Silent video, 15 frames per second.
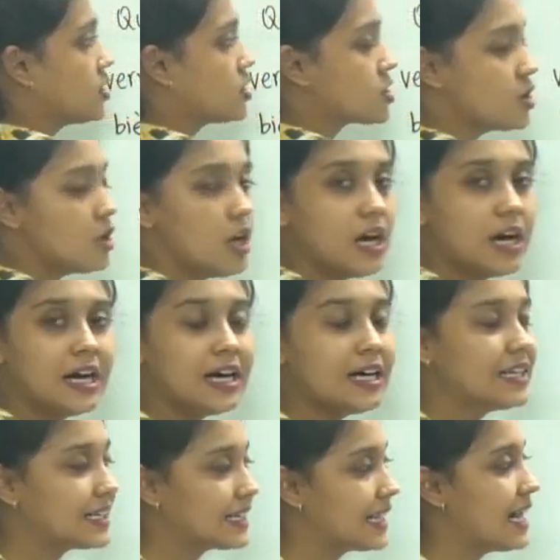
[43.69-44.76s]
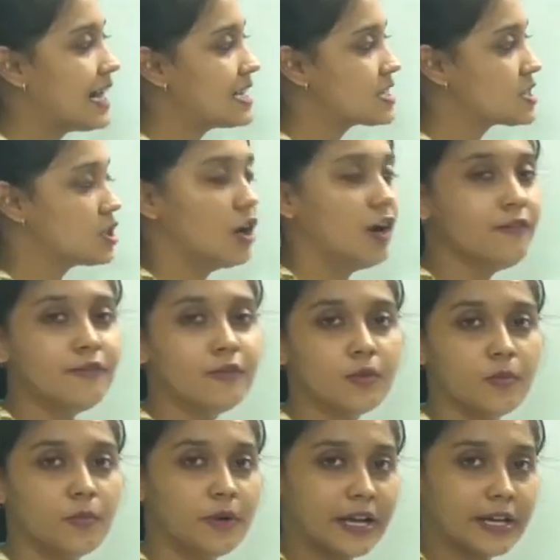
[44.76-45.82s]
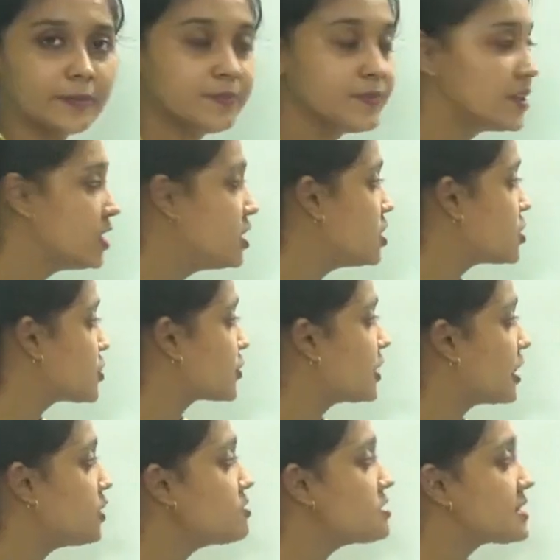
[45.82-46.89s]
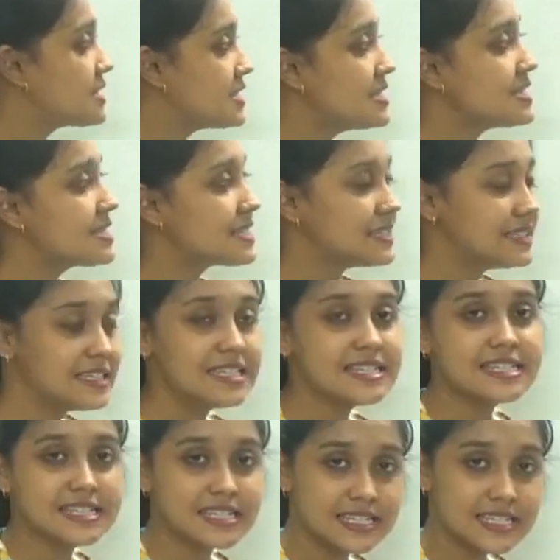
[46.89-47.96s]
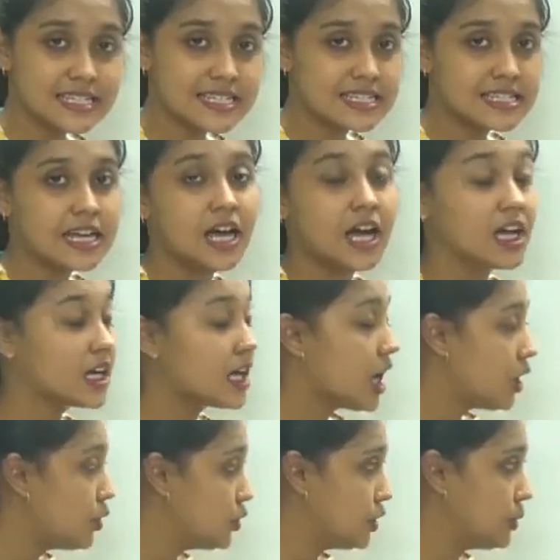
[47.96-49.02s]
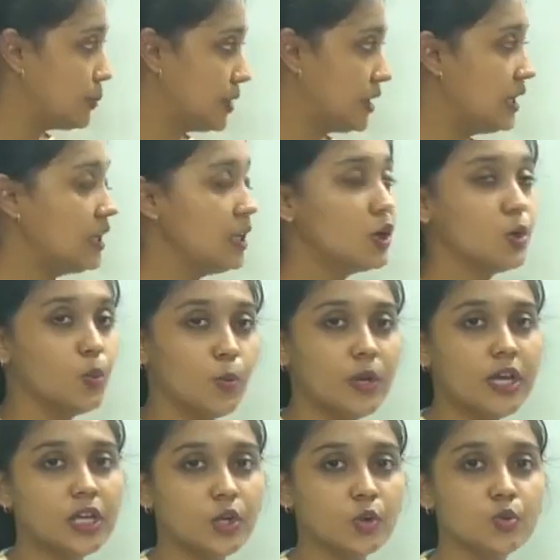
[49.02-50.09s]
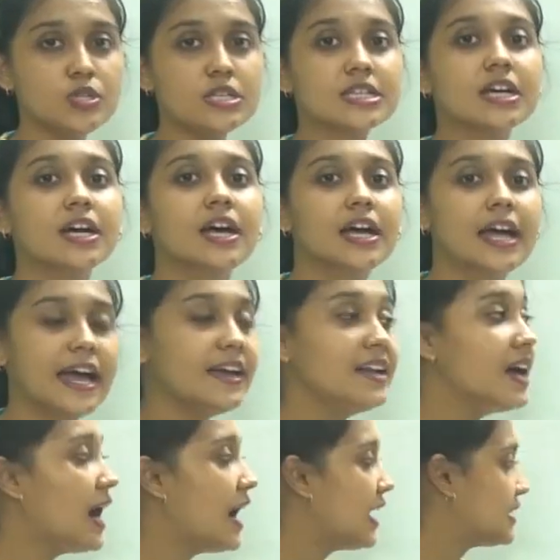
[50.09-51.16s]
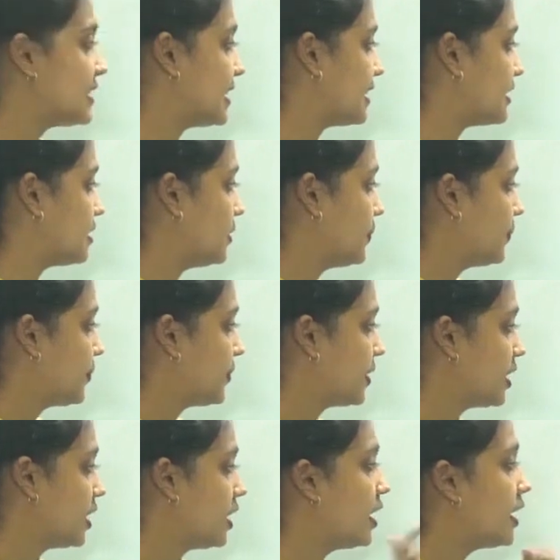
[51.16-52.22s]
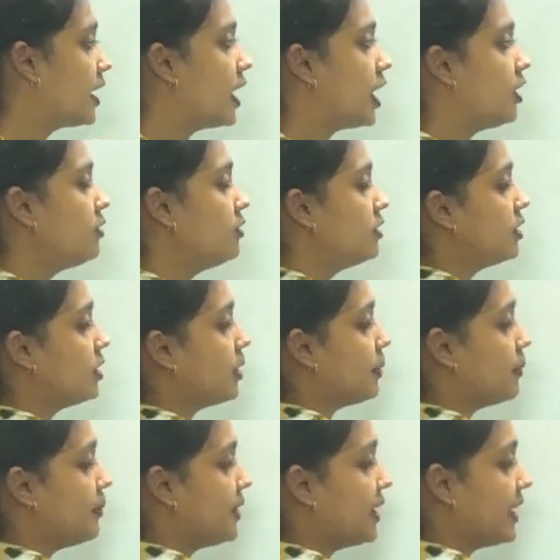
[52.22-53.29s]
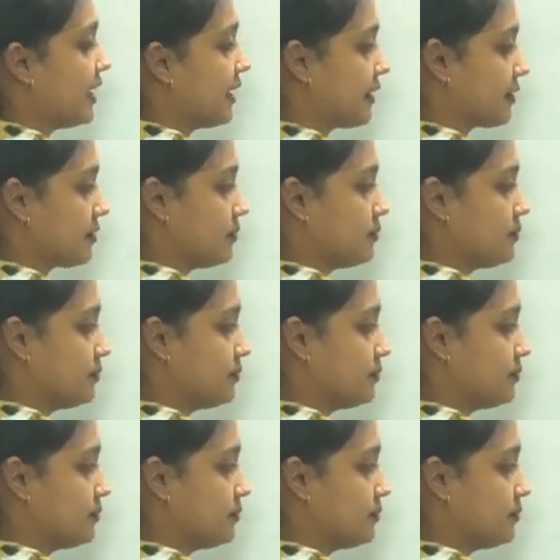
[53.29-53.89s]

So a glass of wine. So now since this is countable, we use an article. Now bière.